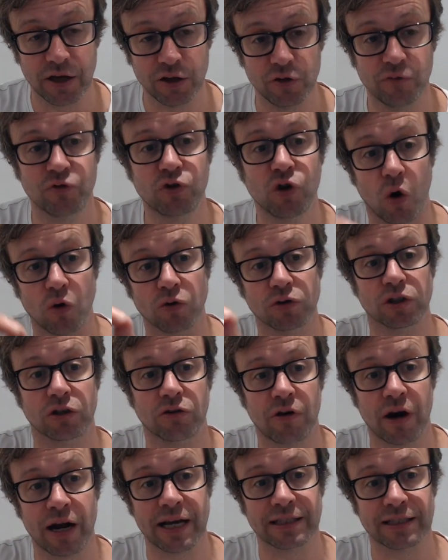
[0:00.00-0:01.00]
you've got to
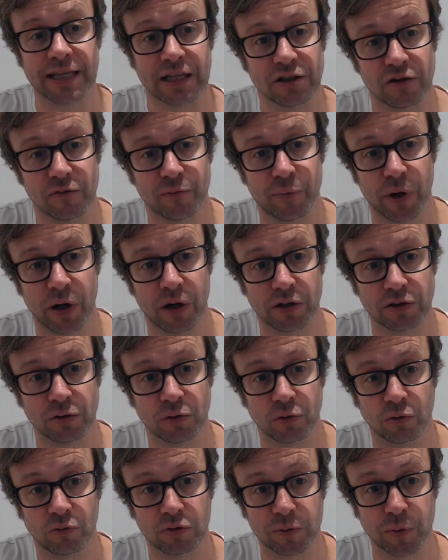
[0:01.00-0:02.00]
create a sense of
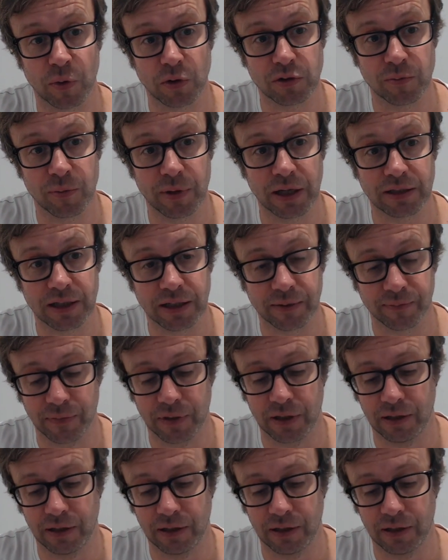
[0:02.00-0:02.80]
personal responsibility.